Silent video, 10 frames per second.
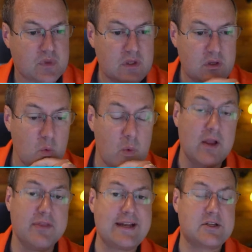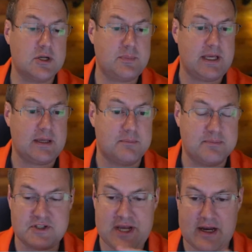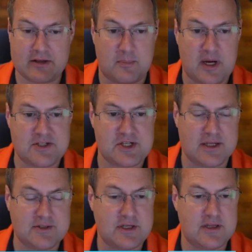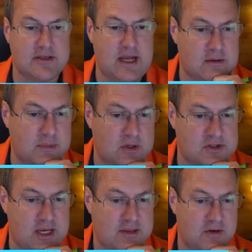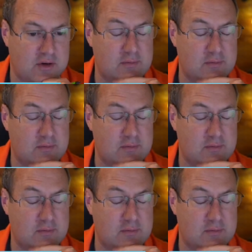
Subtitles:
Well, that could be. Shout out to Brent Johnson and the dollar milkshake theory.